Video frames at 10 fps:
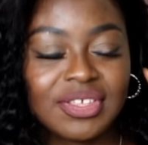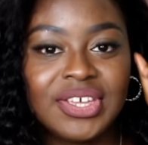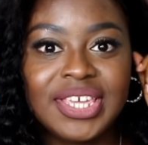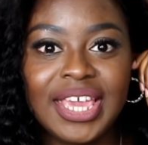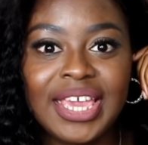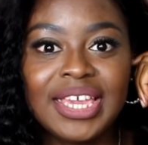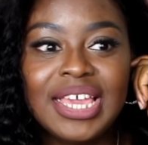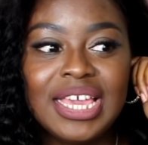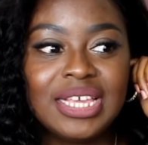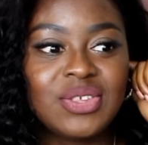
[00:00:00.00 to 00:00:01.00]
Okay.
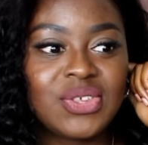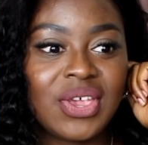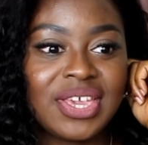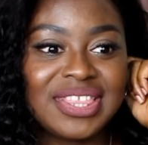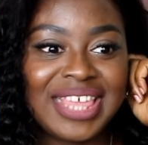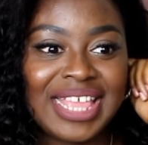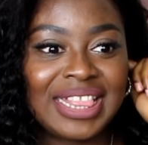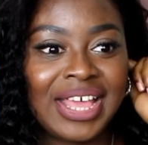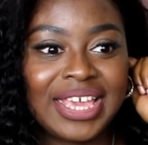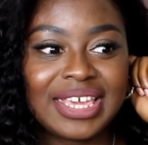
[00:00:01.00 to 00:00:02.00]
So then
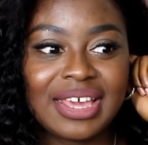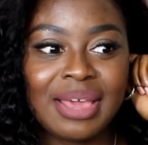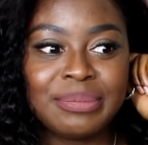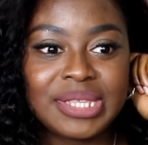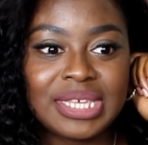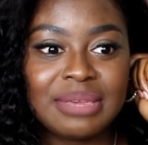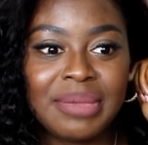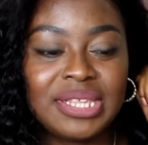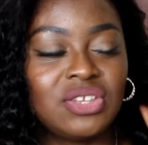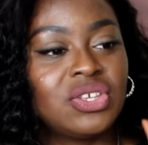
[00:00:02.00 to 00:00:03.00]
like I'm seeing
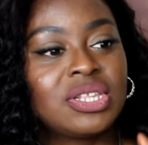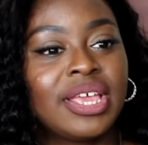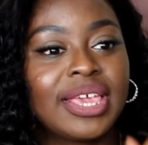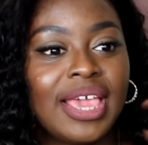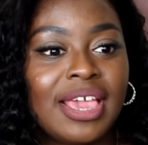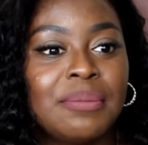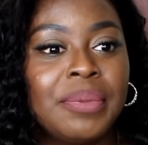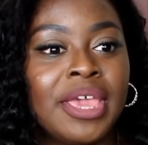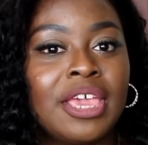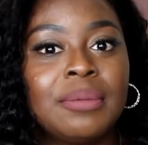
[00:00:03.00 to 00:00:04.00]
messages like, hey
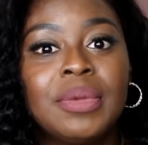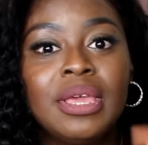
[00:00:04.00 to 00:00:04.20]
babe,